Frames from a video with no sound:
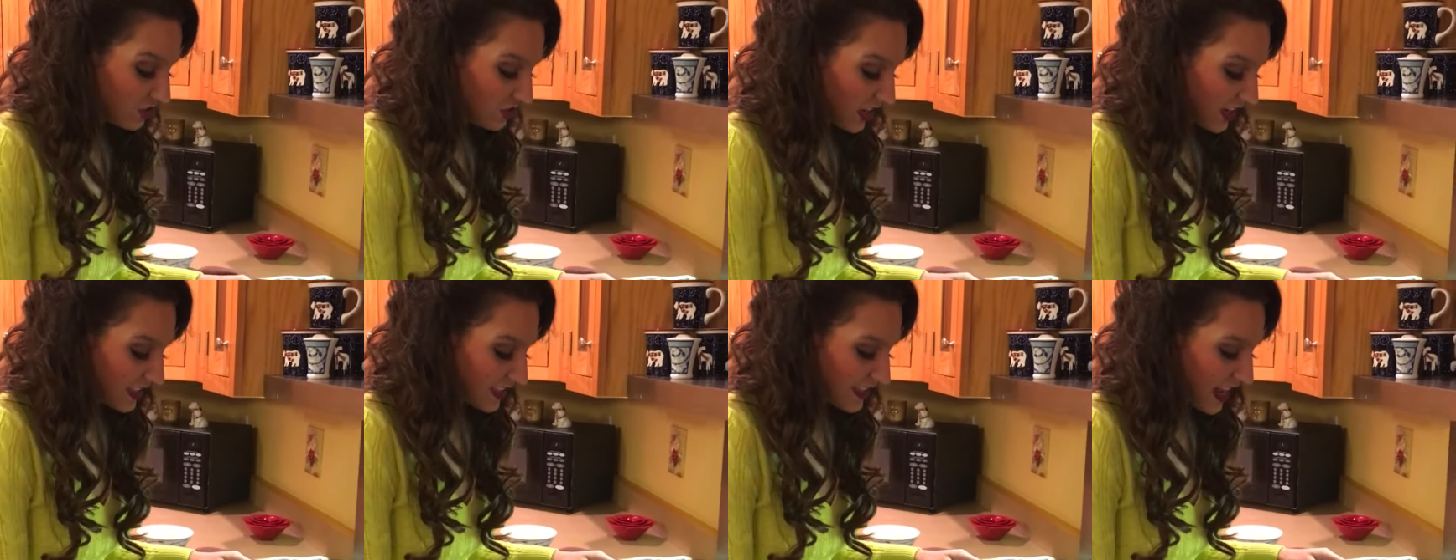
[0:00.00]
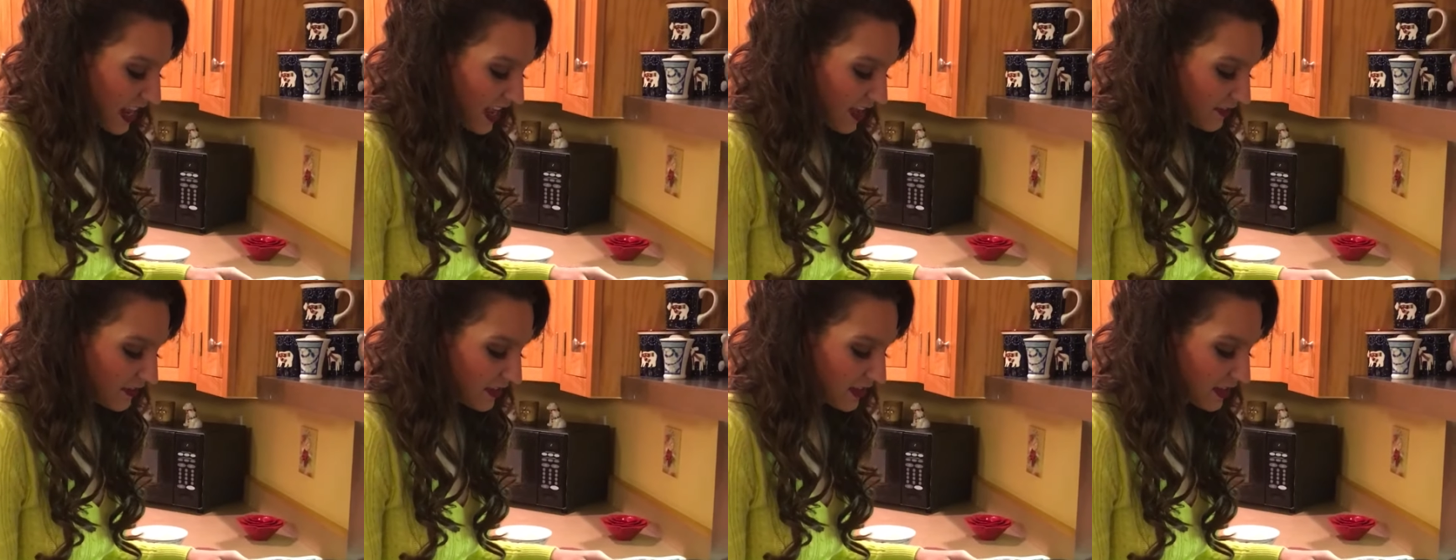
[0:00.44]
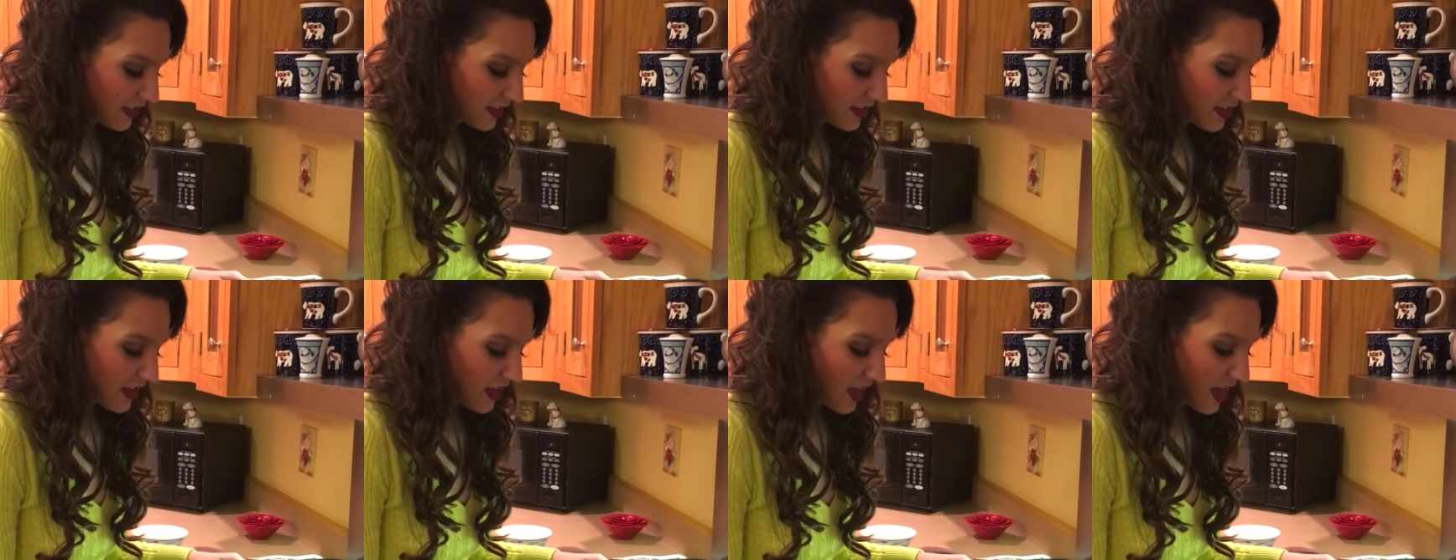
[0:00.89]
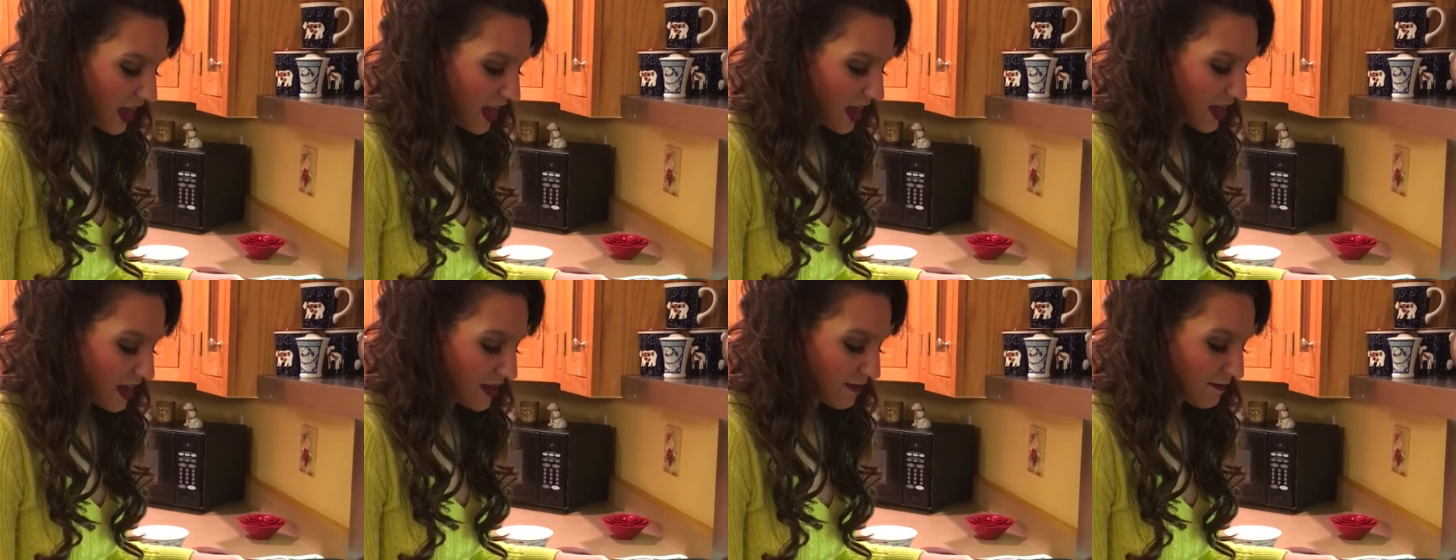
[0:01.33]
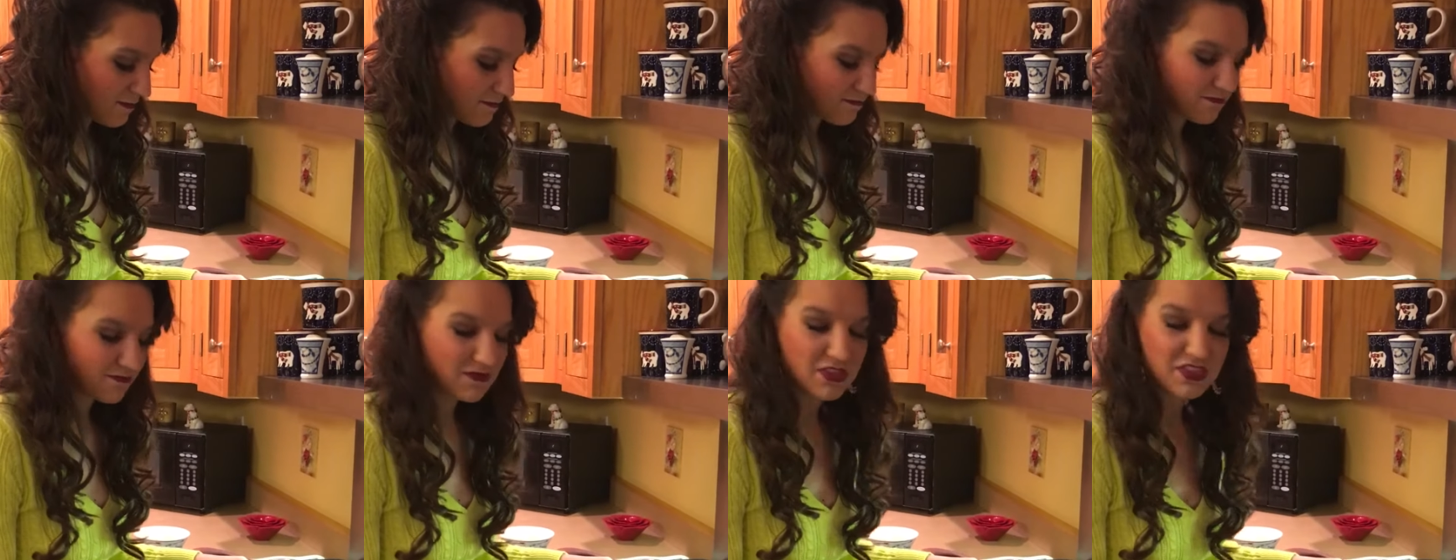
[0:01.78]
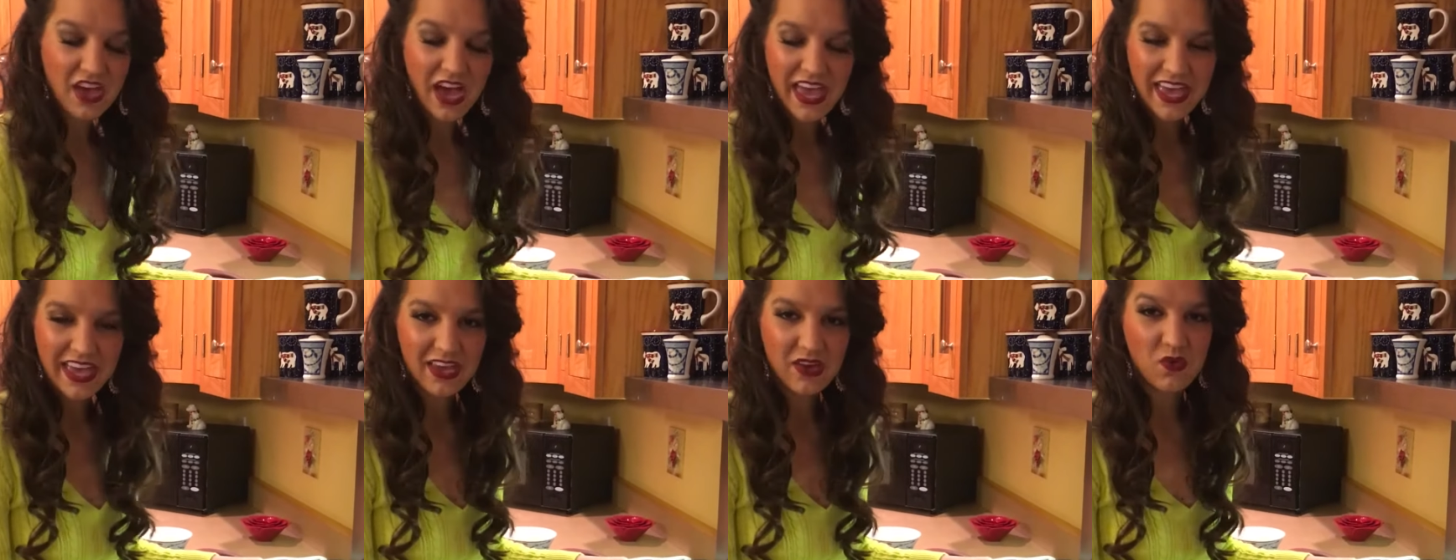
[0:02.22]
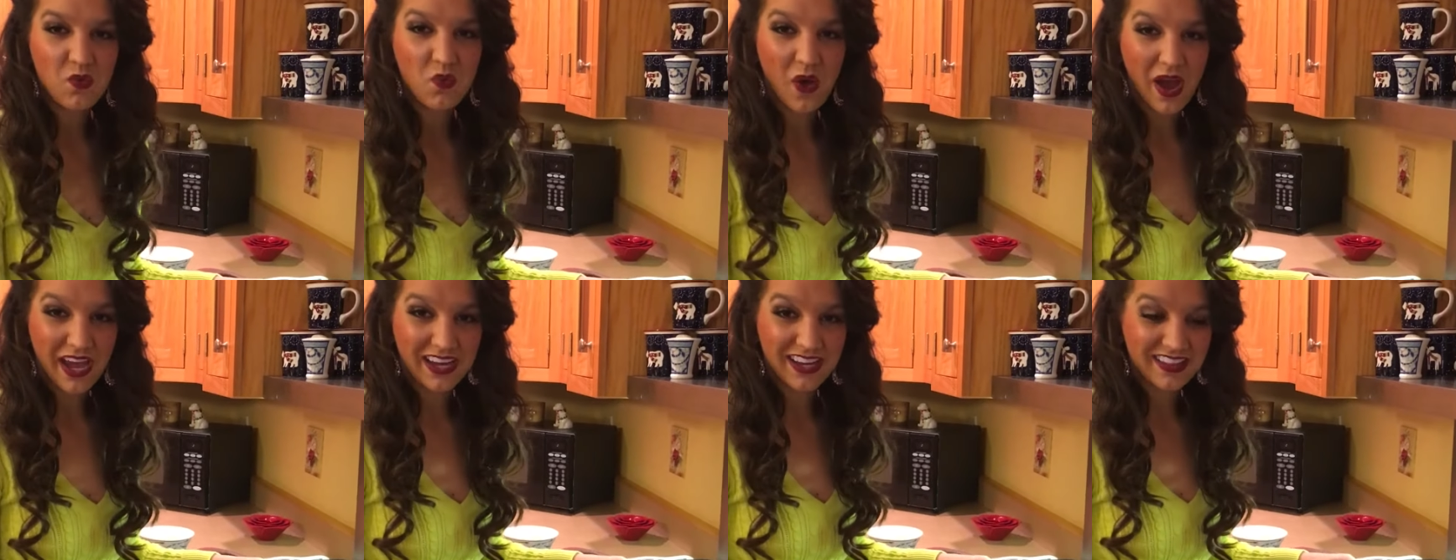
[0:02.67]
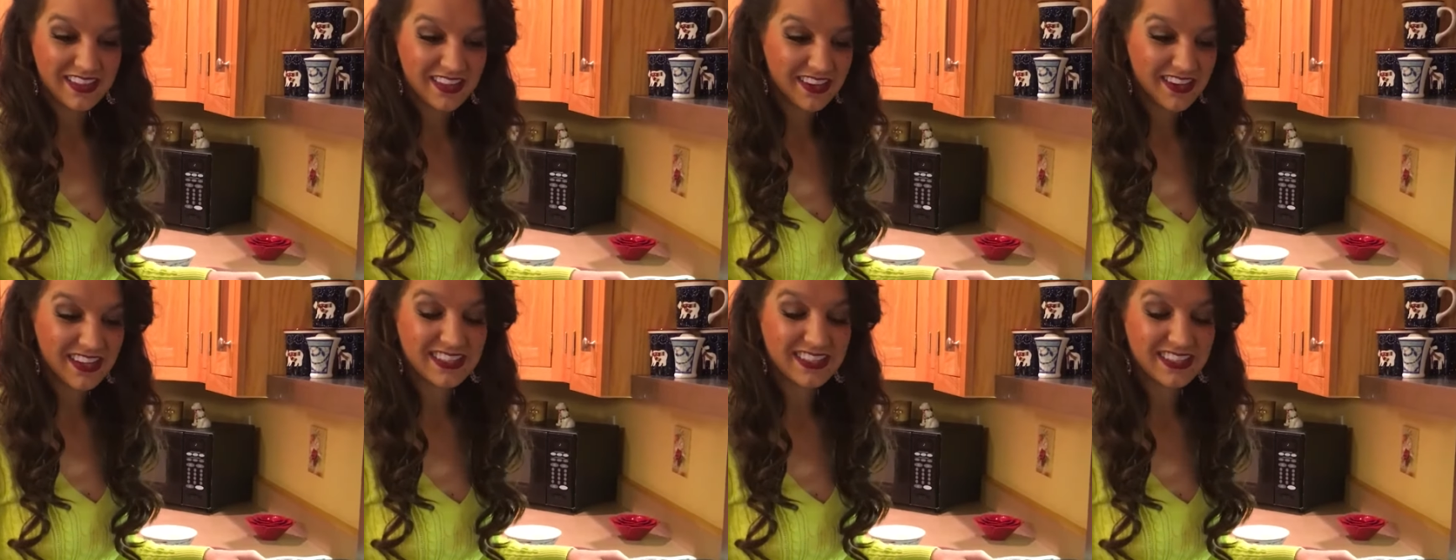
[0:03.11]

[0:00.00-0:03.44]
just having the egg white in there,